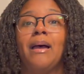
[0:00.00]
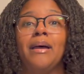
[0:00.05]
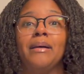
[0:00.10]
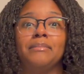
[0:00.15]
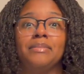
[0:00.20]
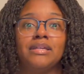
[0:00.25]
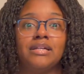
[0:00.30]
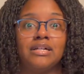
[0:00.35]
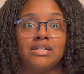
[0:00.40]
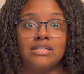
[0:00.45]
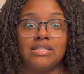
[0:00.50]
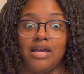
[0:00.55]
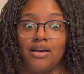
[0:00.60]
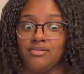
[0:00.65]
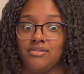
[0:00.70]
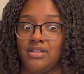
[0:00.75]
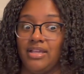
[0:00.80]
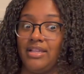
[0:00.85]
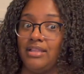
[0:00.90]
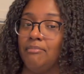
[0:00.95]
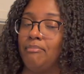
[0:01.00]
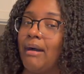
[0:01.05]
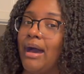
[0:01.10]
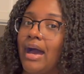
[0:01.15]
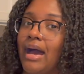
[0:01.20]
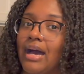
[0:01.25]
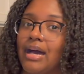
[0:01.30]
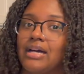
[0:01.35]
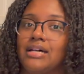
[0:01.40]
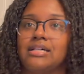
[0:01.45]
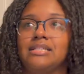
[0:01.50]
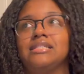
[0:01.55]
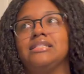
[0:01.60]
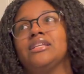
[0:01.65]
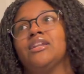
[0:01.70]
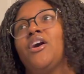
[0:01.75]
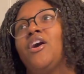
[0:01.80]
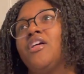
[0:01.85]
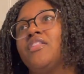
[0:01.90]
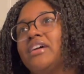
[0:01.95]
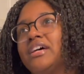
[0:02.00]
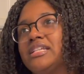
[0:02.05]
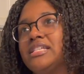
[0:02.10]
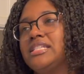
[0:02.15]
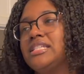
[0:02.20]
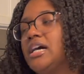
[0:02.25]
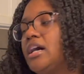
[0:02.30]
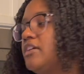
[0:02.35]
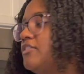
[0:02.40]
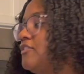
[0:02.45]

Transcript: because I was like the pods and all that stuff.